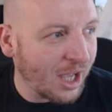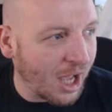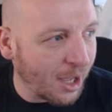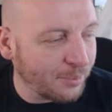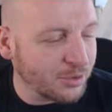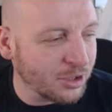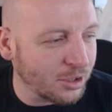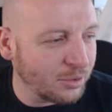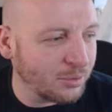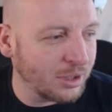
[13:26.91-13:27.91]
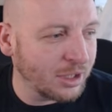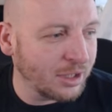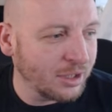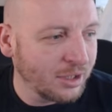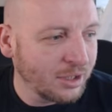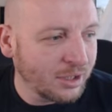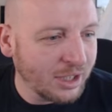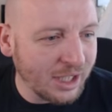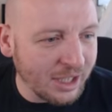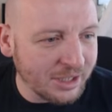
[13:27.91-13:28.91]
Absolutely
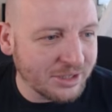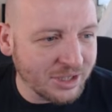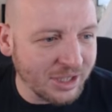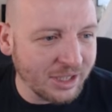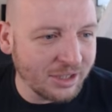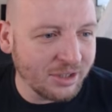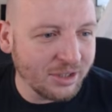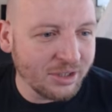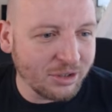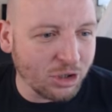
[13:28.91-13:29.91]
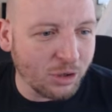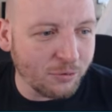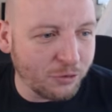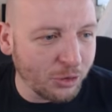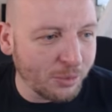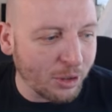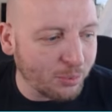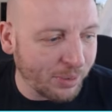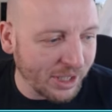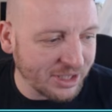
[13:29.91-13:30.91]
insane. Confirm our
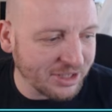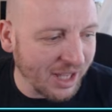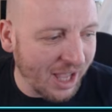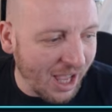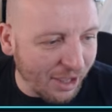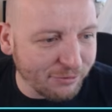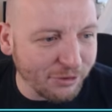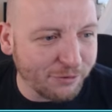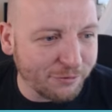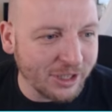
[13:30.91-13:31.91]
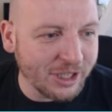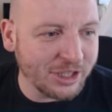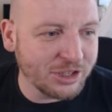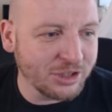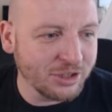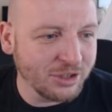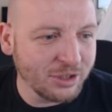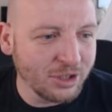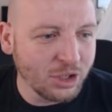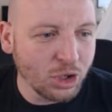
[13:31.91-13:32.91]
best ever finish
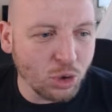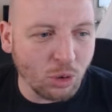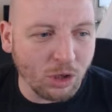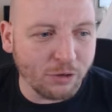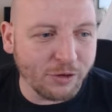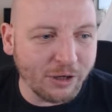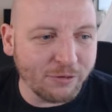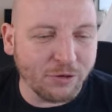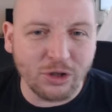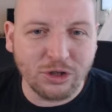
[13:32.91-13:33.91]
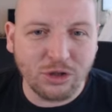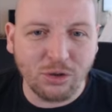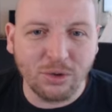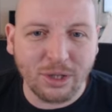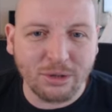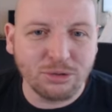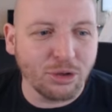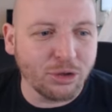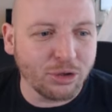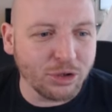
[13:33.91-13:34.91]
qualifying for the
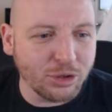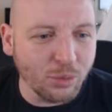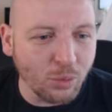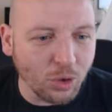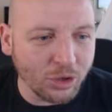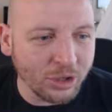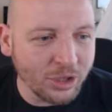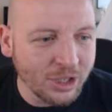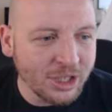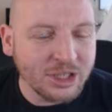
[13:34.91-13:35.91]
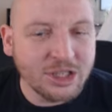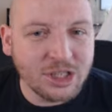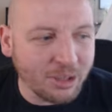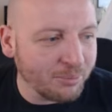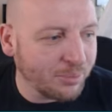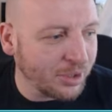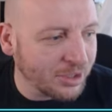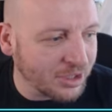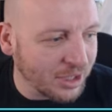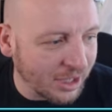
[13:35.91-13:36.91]
2031
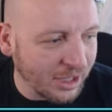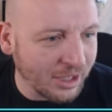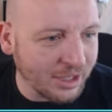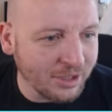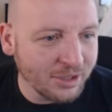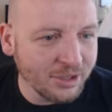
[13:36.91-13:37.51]
Champions League.